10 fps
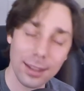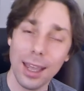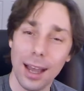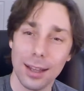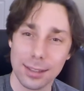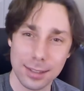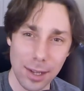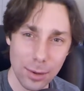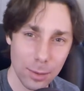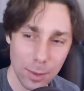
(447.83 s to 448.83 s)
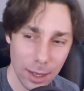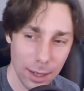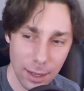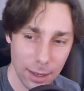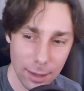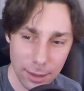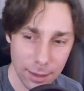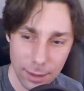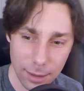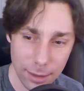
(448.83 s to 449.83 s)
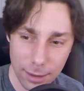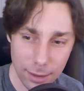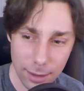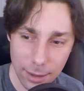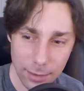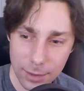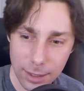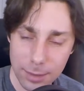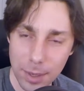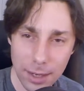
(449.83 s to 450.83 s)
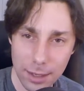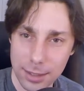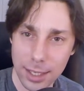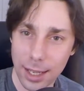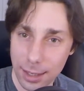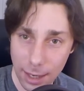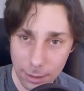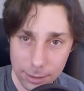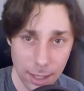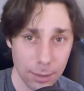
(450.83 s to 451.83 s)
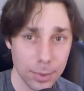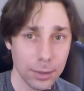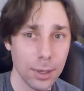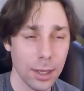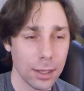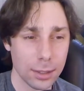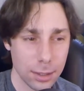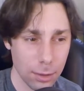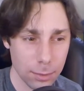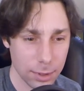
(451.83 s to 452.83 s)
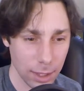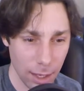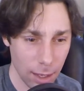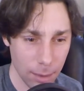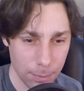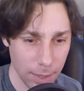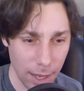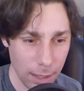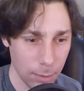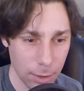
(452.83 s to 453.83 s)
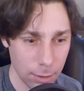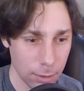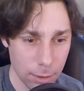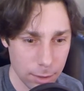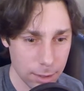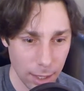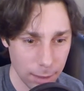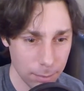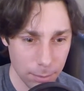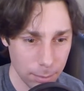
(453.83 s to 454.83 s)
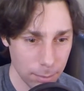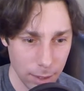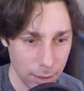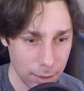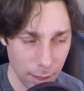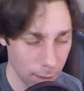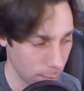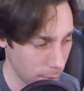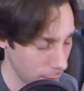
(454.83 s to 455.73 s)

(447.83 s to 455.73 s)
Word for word: Yeah. So if you need to make custard, get an adult to help you. Don't get anyone who looks like me to help